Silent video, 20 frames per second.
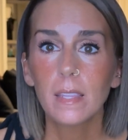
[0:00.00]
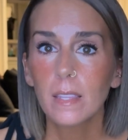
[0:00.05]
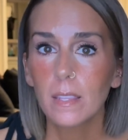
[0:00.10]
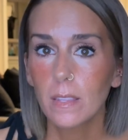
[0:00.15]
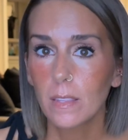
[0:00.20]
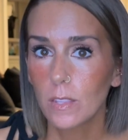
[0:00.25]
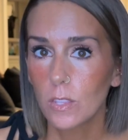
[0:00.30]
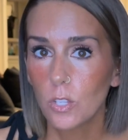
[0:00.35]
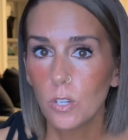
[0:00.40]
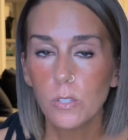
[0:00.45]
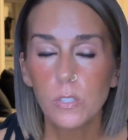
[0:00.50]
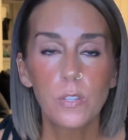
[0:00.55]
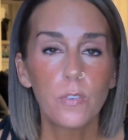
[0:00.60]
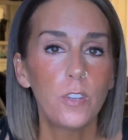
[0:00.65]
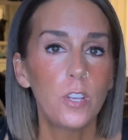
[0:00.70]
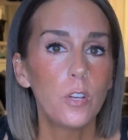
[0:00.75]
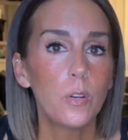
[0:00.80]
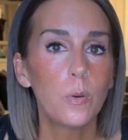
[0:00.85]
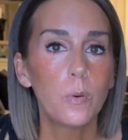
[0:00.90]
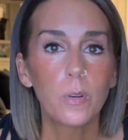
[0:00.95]
those
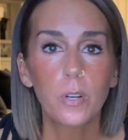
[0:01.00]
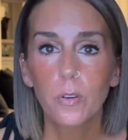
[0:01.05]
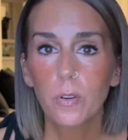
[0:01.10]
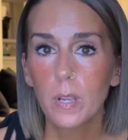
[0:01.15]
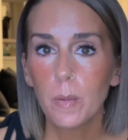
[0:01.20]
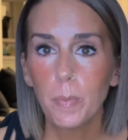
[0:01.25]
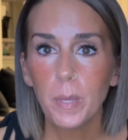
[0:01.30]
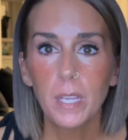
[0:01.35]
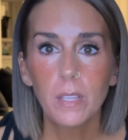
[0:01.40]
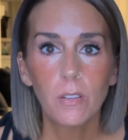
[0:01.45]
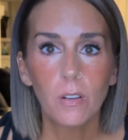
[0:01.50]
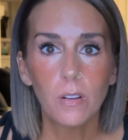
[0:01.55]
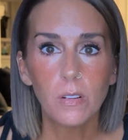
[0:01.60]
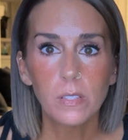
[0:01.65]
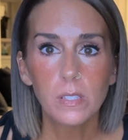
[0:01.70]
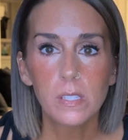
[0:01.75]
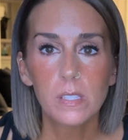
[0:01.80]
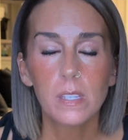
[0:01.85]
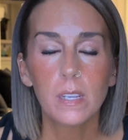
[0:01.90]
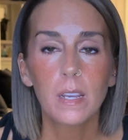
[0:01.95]
few creepy
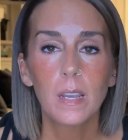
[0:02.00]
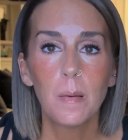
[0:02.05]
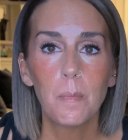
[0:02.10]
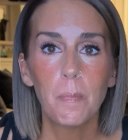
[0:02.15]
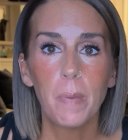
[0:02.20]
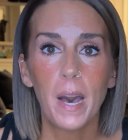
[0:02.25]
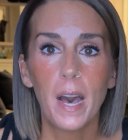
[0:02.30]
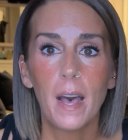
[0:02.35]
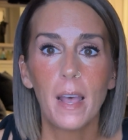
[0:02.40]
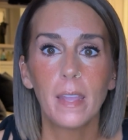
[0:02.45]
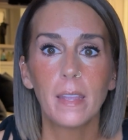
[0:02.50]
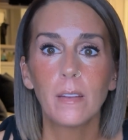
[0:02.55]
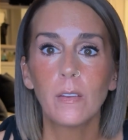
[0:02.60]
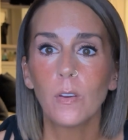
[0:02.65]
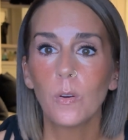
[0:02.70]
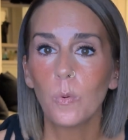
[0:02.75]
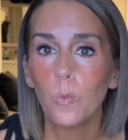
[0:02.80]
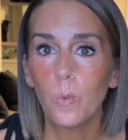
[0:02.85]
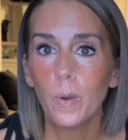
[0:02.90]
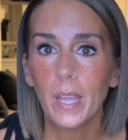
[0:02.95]
adults combined
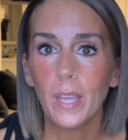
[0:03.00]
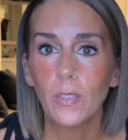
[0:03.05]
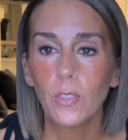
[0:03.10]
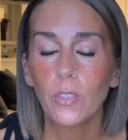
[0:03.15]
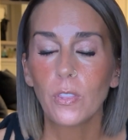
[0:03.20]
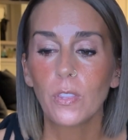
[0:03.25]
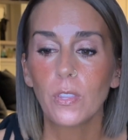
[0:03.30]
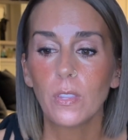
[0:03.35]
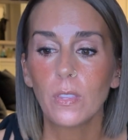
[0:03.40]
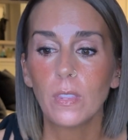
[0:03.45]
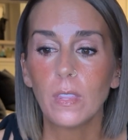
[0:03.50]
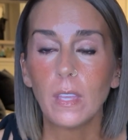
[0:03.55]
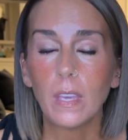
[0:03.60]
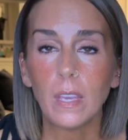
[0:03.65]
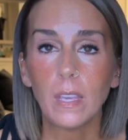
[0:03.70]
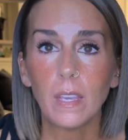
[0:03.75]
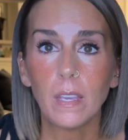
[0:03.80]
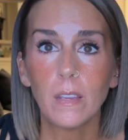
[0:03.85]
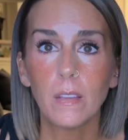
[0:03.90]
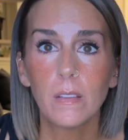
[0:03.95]
with
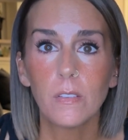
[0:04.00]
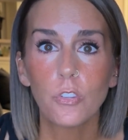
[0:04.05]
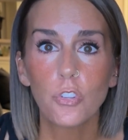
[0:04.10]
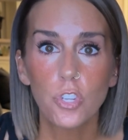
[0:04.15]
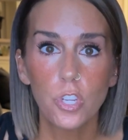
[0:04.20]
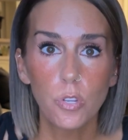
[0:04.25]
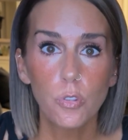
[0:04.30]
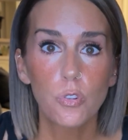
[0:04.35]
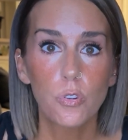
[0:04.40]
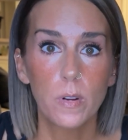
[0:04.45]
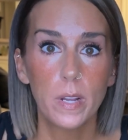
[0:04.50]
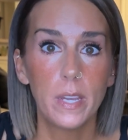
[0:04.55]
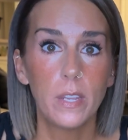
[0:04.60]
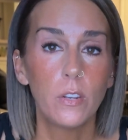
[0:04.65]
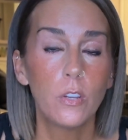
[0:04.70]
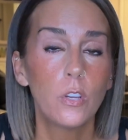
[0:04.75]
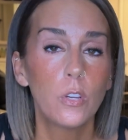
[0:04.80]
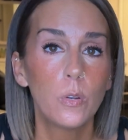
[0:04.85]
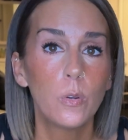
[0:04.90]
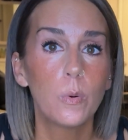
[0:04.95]
the
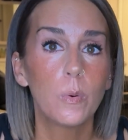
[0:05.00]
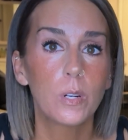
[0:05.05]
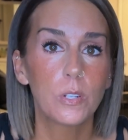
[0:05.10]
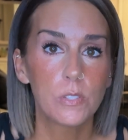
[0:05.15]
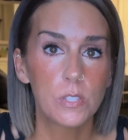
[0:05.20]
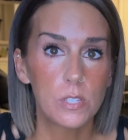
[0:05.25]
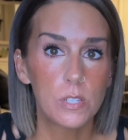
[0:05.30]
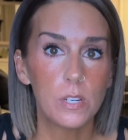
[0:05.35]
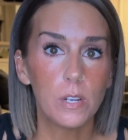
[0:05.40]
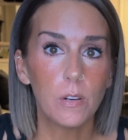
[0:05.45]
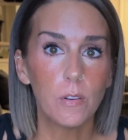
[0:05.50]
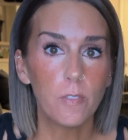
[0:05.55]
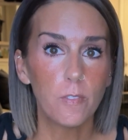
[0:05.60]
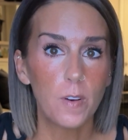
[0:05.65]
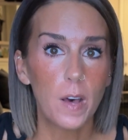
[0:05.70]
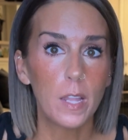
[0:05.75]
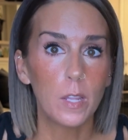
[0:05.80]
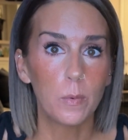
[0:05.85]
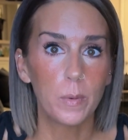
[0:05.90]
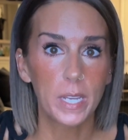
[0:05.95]
children who are still
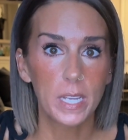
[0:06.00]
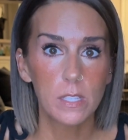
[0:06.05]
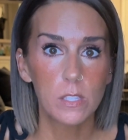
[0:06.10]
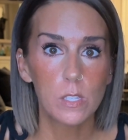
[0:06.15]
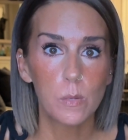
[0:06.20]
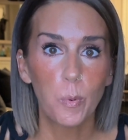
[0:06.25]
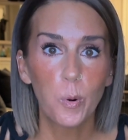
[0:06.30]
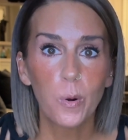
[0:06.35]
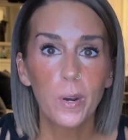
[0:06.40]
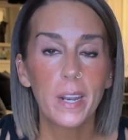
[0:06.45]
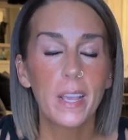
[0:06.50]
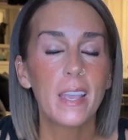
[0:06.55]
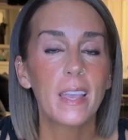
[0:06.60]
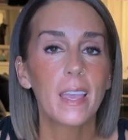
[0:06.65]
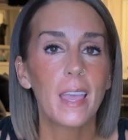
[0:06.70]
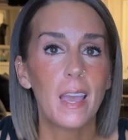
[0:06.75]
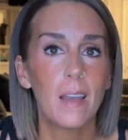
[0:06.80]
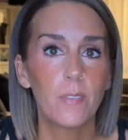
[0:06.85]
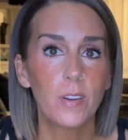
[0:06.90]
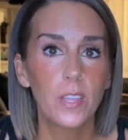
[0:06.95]
following and
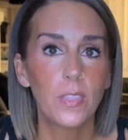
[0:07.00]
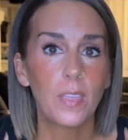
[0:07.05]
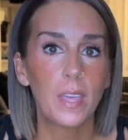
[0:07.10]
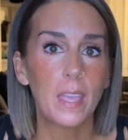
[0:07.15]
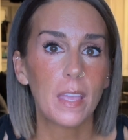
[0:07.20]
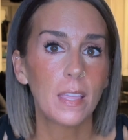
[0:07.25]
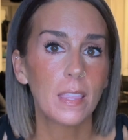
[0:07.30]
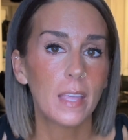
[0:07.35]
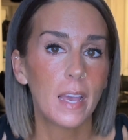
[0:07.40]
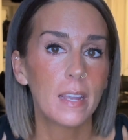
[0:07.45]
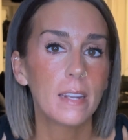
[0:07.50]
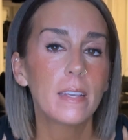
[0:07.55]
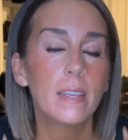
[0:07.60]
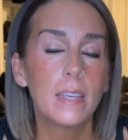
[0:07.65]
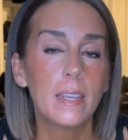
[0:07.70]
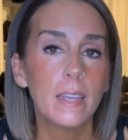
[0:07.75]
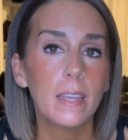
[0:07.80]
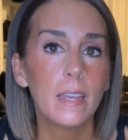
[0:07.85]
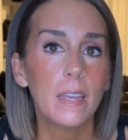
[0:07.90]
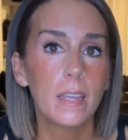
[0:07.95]
supporting everything that
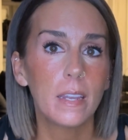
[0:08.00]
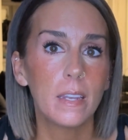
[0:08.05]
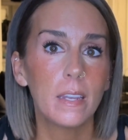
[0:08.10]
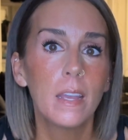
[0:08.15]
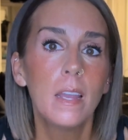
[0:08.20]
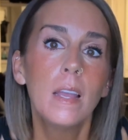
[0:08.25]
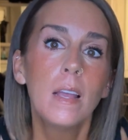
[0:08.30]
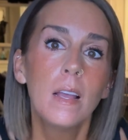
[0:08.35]
he and